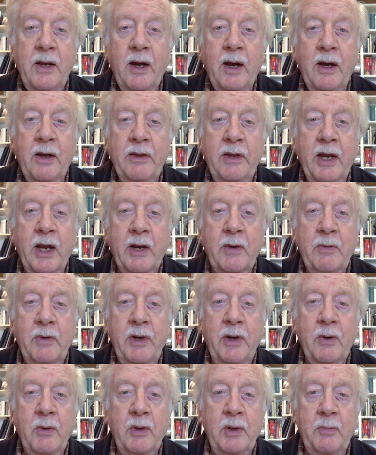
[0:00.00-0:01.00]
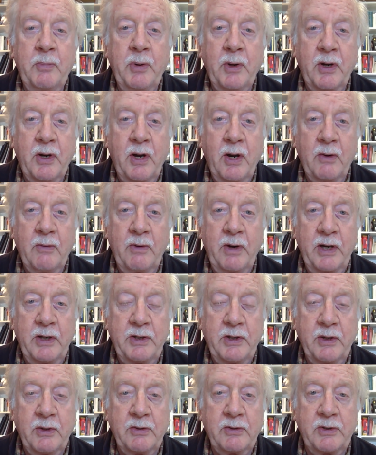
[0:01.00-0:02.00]
The equity-only put-call
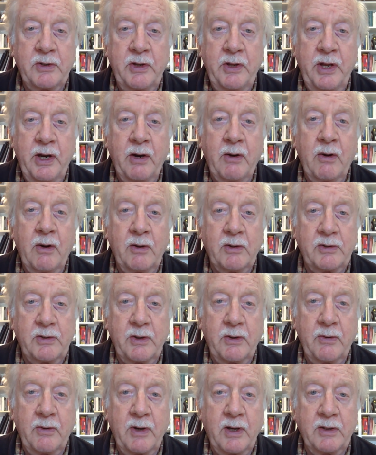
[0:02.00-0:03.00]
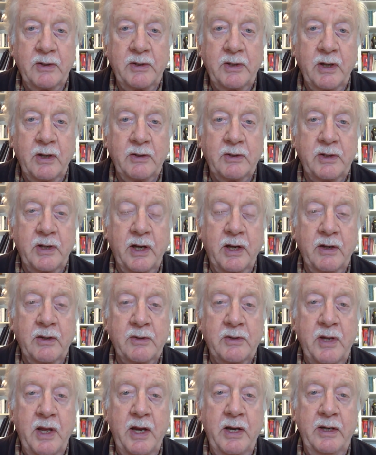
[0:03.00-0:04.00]
ratios, they're also on sell
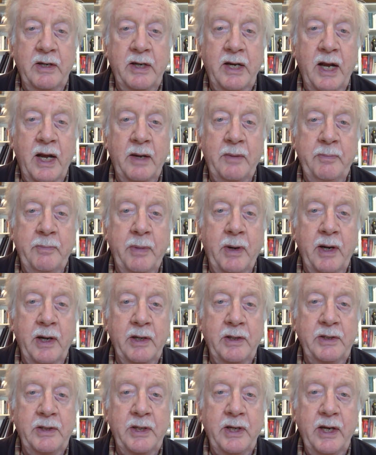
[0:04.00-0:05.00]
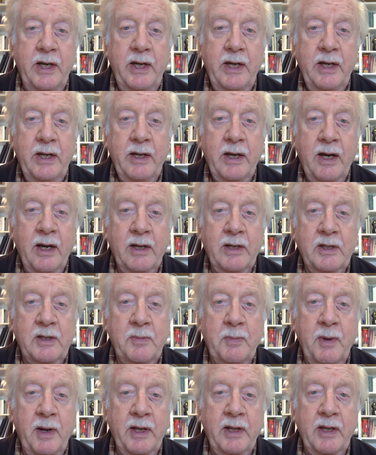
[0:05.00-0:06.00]
signals. They did not budge
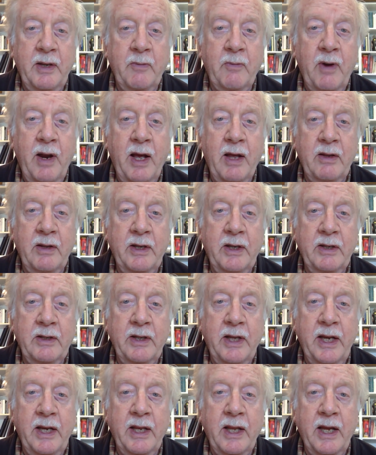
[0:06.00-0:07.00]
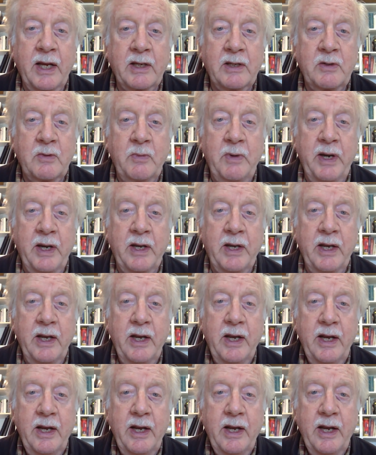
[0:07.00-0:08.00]
despite the rally late last week.
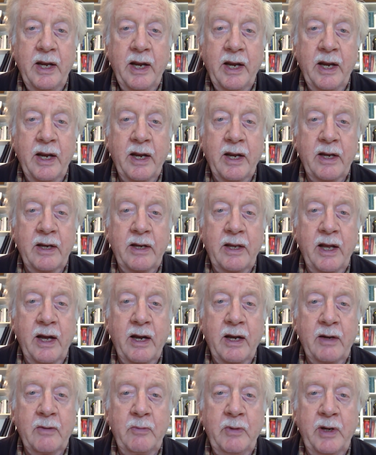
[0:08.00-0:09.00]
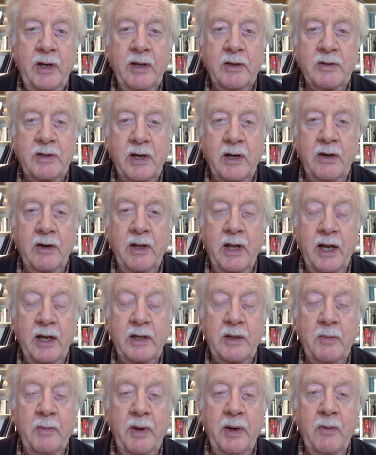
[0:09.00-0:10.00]
And we consider
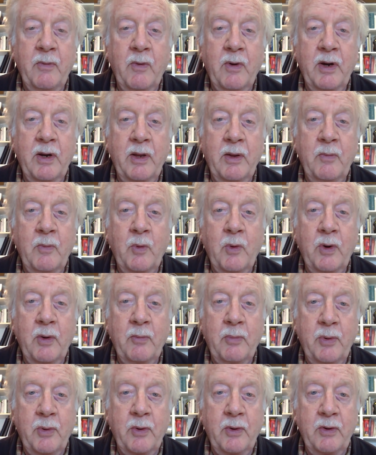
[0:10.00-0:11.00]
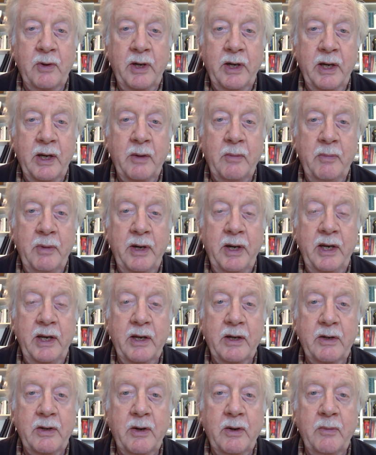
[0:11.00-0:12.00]
that to be one of the more important
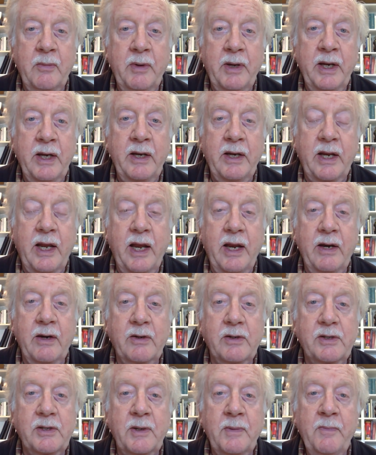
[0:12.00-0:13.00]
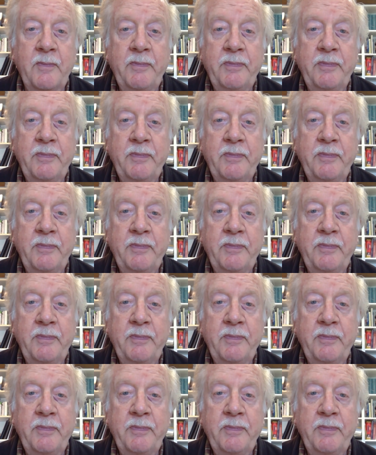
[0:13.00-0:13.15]
intermediate-term indicators.